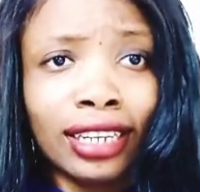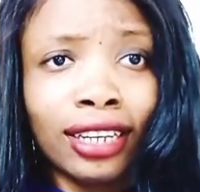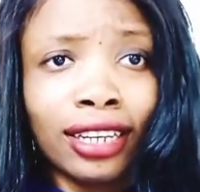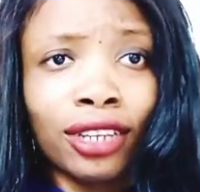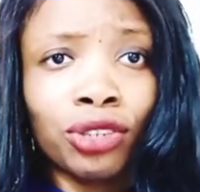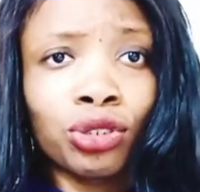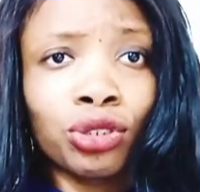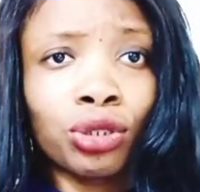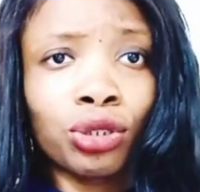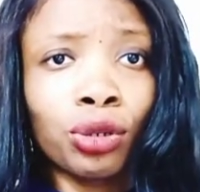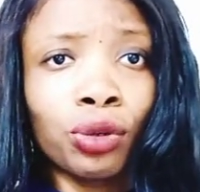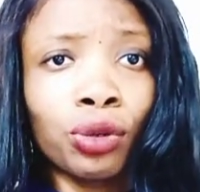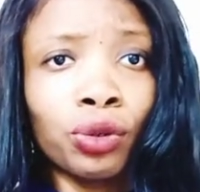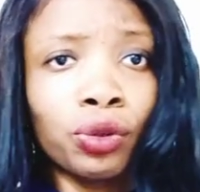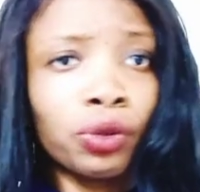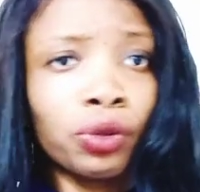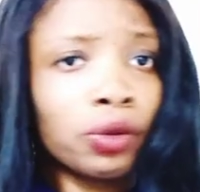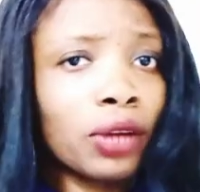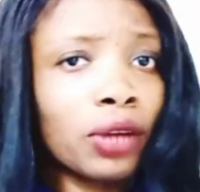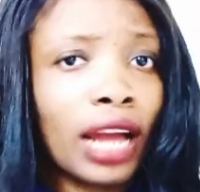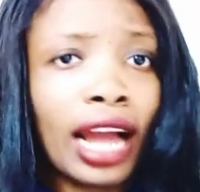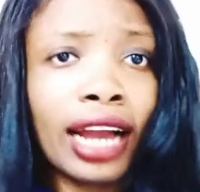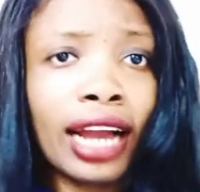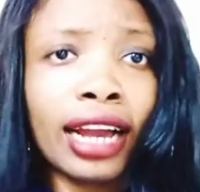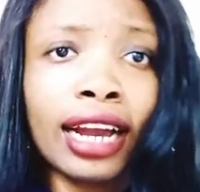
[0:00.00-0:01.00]
So
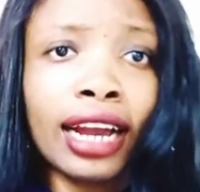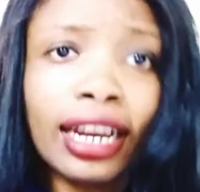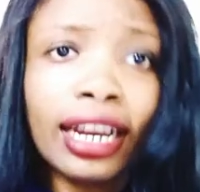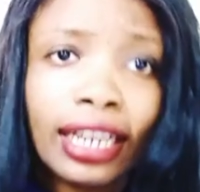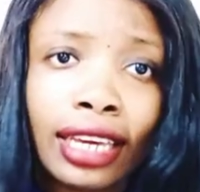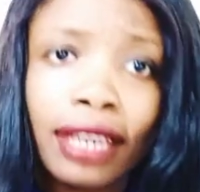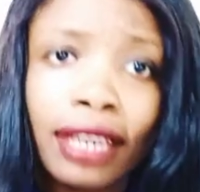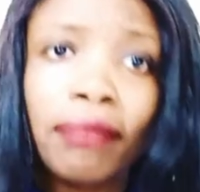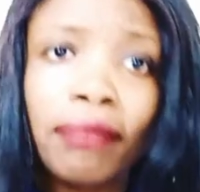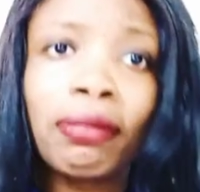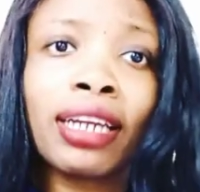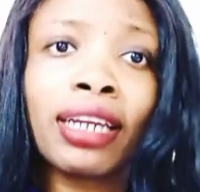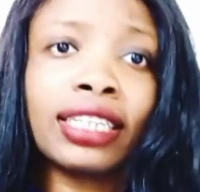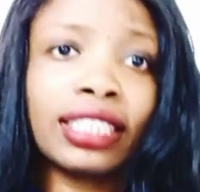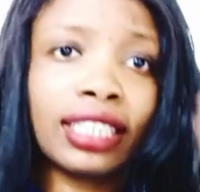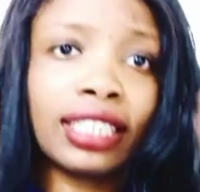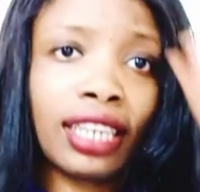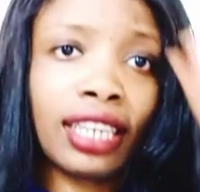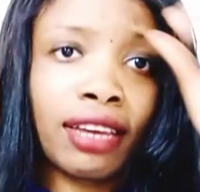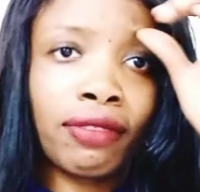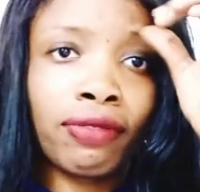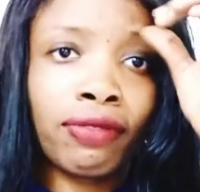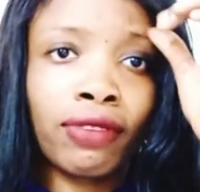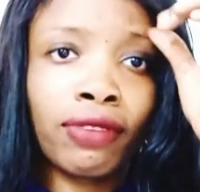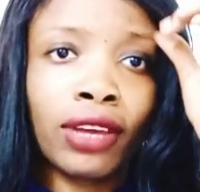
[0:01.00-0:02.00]
I can't keep
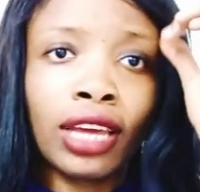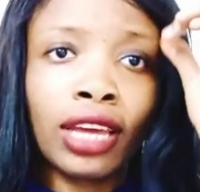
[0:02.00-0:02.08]
myself.